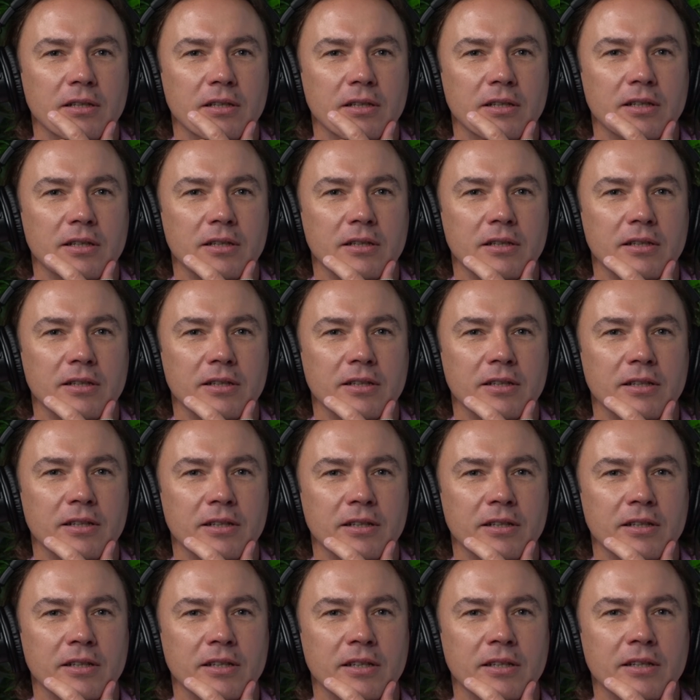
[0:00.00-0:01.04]

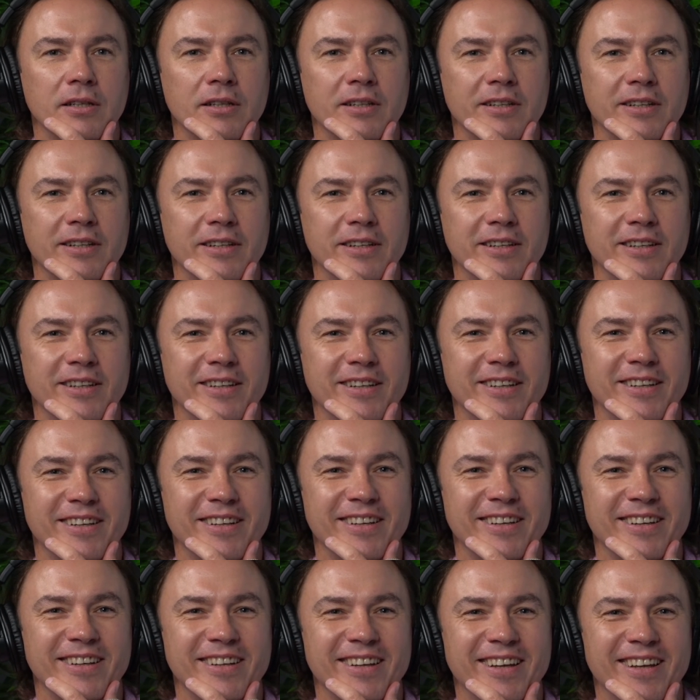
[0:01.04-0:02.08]

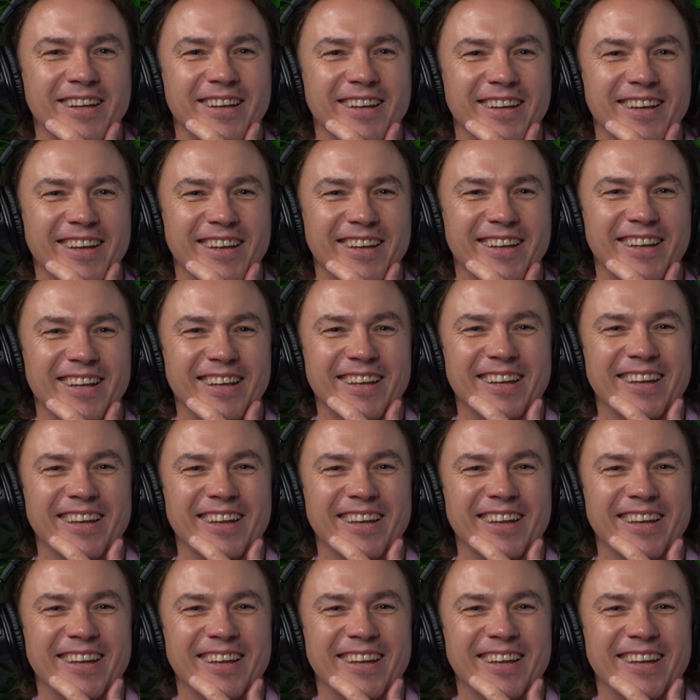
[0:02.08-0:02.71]
This person isn't speaking.